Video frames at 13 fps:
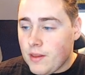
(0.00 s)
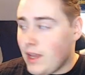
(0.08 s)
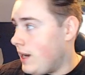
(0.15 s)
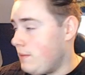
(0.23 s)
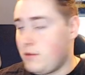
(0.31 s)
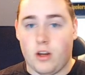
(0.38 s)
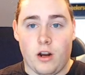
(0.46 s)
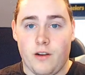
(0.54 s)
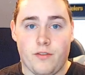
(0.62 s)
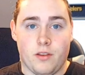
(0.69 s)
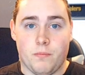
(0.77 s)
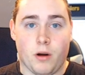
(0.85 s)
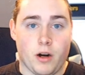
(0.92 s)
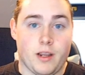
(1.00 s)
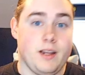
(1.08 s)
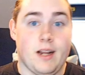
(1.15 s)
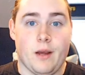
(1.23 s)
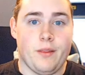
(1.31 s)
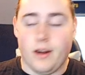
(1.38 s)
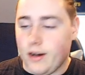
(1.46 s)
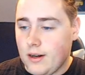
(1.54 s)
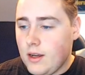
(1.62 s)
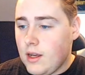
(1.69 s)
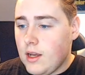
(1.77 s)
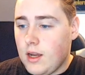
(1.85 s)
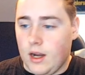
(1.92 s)
And I'm sorry for the barking down there.
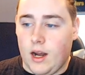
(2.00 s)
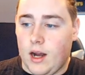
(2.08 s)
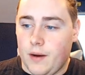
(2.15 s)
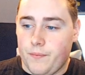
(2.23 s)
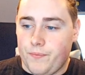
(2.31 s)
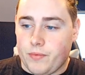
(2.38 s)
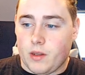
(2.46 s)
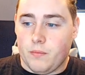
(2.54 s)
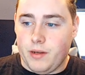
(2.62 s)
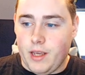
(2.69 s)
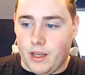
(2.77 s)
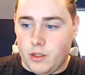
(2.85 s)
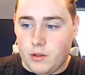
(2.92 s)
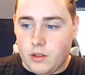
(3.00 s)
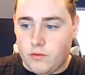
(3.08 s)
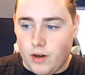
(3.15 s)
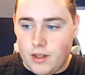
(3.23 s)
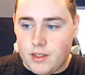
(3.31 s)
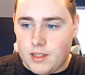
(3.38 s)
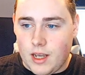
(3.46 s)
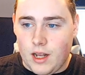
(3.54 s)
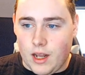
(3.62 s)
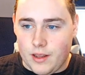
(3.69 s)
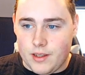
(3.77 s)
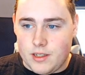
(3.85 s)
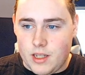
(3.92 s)
But yeah, you can run Cell
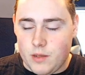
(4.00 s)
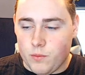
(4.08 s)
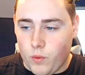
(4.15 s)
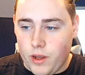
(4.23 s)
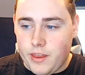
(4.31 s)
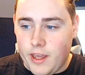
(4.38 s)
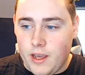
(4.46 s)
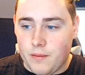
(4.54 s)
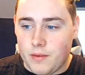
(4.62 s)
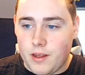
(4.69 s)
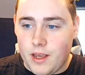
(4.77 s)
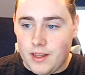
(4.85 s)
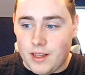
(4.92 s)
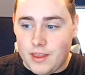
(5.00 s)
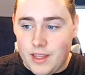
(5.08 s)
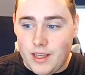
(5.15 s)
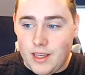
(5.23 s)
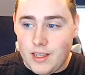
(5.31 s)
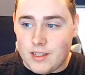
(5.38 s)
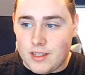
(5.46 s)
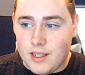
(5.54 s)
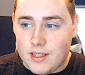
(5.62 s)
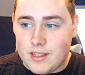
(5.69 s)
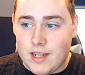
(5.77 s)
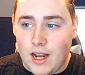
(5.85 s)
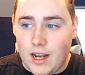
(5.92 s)
on this team with him. And the thing is,
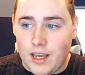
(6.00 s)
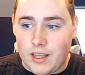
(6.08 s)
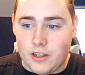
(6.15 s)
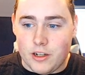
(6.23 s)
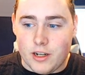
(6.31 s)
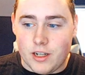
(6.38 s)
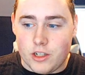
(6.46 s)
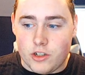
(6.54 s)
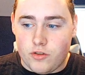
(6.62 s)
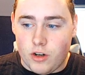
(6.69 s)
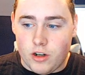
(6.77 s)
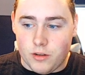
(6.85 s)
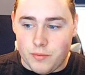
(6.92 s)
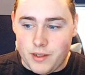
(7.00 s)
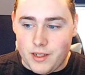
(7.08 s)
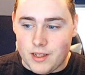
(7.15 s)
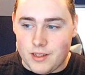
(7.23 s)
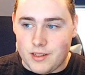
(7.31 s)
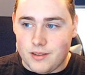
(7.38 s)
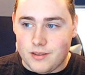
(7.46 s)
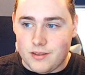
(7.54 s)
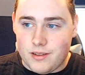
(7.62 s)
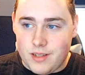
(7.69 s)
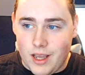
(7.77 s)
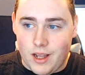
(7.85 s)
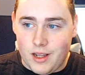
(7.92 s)
it's not like you're going to struggle because
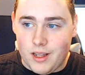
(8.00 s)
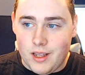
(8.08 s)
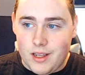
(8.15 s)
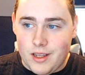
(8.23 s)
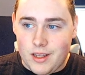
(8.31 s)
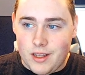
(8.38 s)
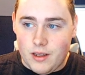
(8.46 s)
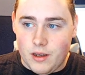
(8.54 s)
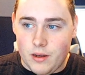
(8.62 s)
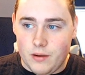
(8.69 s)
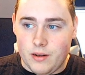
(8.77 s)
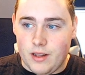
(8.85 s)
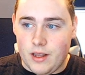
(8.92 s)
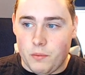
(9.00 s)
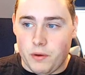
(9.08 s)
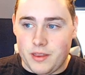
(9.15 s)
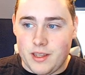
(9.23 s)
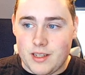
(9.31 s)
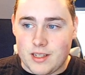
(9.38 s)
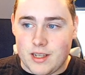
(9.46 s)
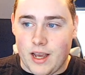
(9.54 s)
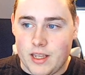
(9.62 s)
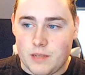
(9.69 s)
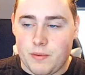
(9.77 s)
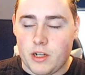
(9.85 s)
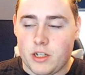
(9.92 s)
Cell, and with this guy
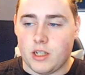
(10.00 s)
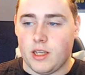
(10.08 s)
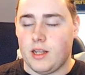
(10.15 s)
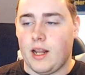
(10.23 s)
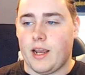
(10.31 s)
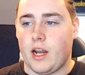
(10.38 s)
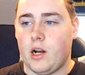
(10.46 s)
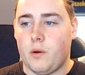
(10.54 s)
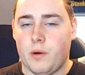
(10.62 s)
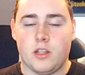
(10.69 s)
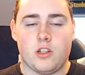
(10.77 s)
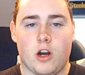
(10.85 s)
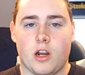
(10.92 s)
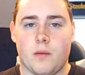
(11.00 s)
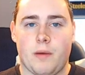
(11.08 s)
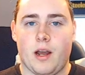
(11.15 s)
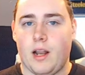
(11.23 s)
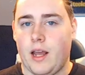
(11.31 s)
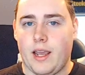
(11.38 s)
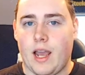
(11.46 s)
especially, like I don't want to talk about like